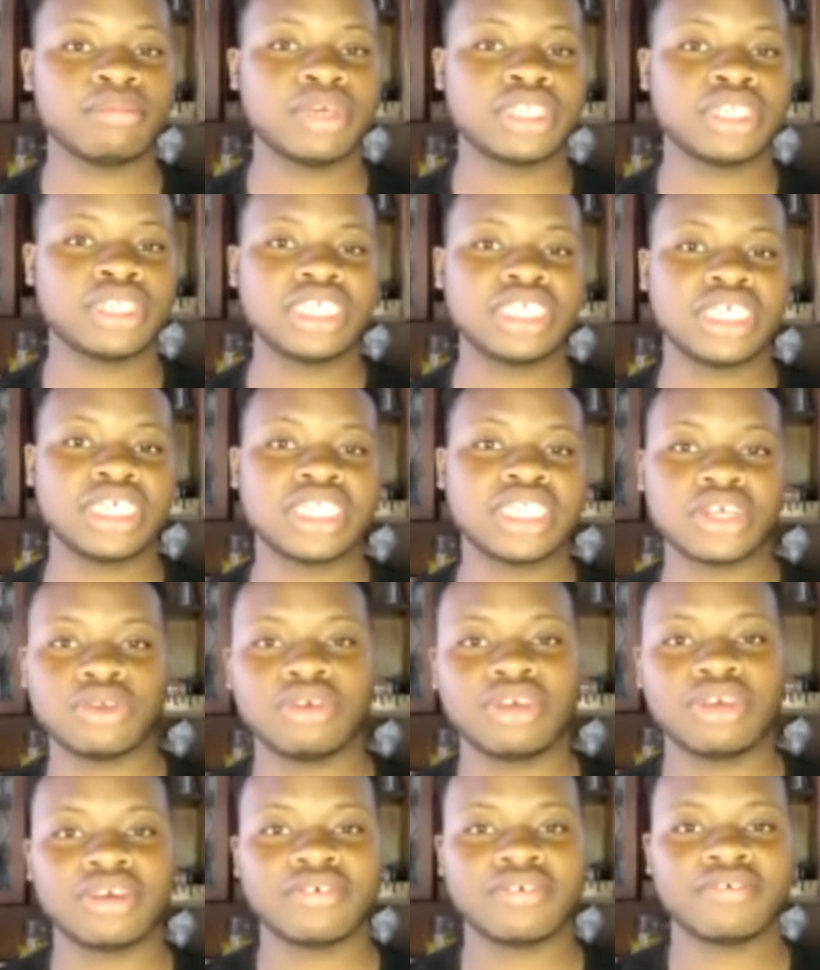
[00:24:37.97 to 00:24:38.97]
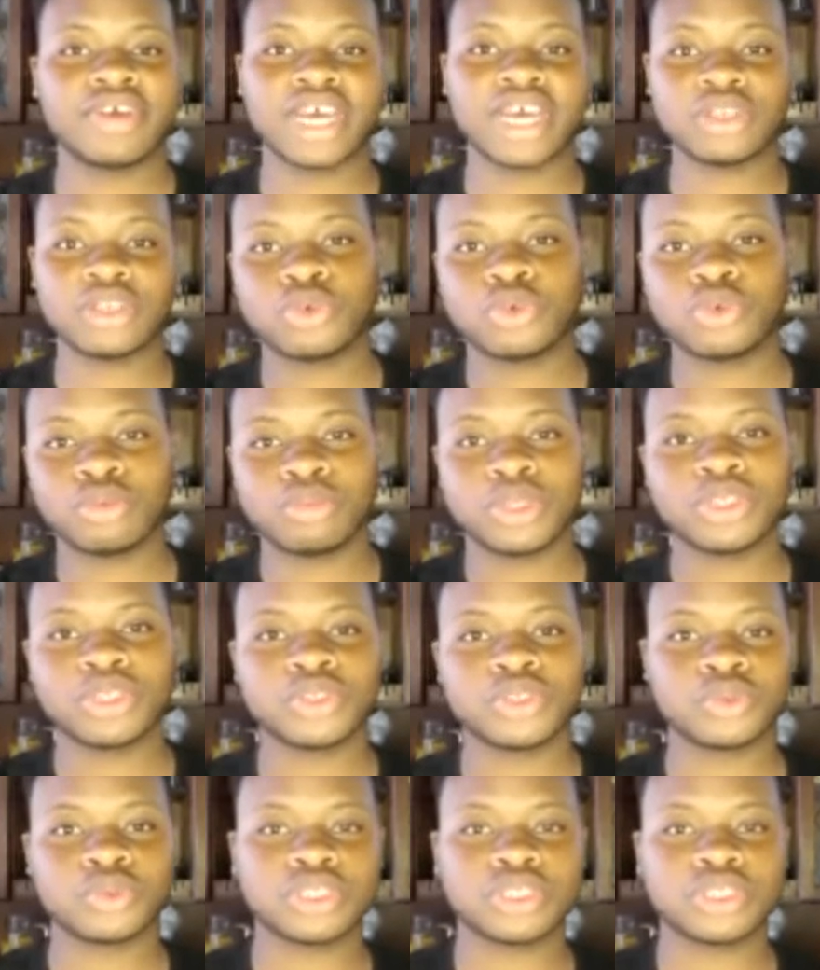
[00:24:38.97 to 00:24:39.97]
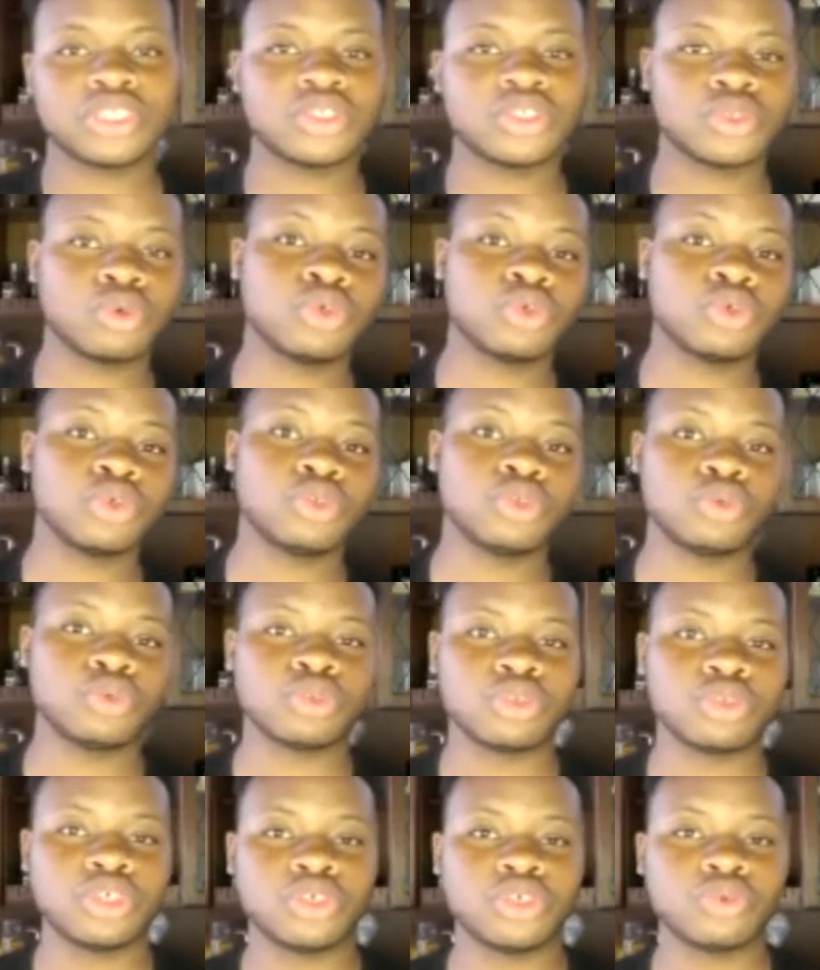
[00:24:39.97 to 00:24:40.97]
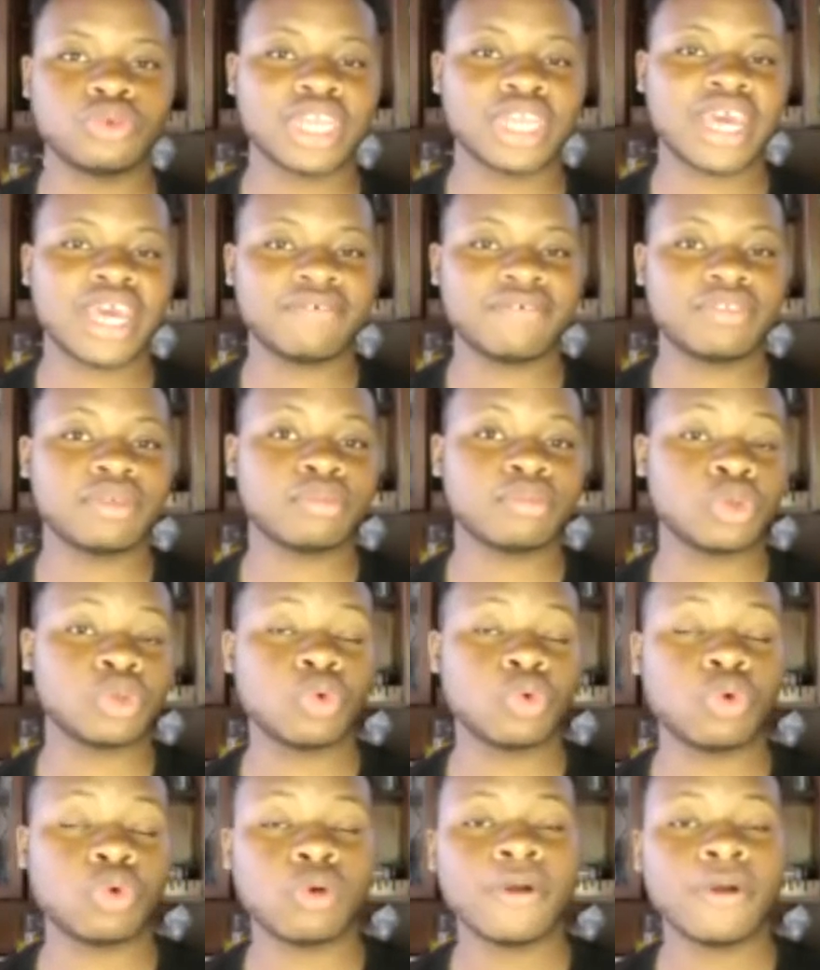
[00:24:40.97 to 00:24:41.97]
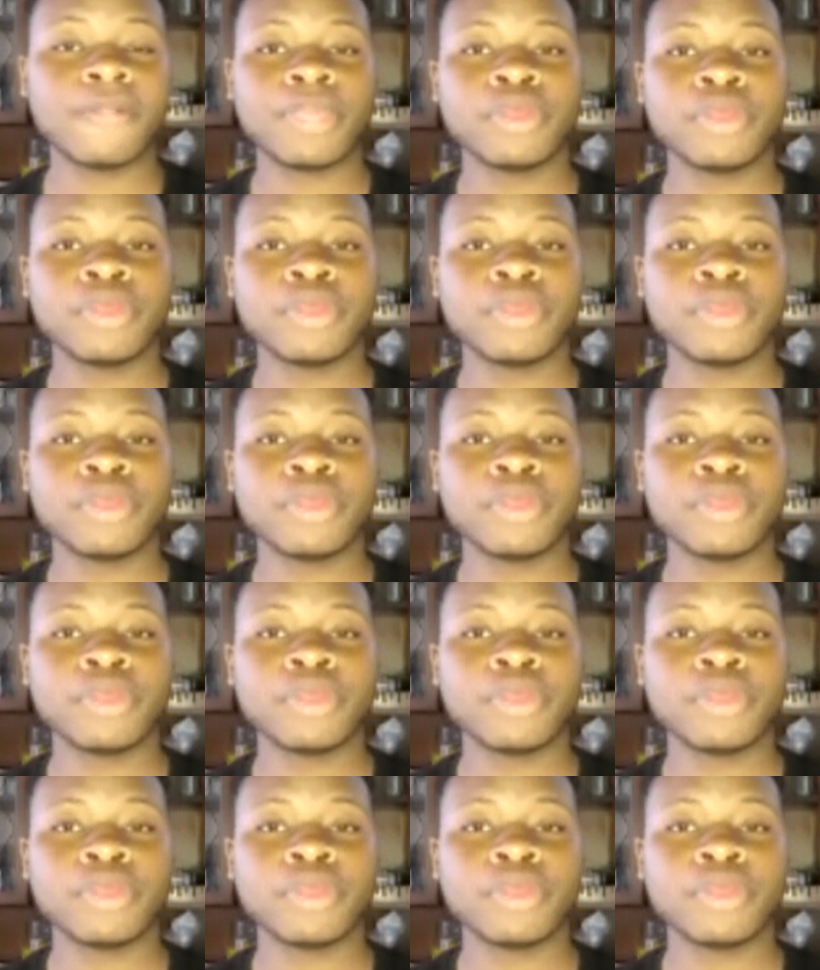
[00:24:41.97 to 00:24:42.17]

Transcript: it's either you have hard copy resources or you don't have them at all.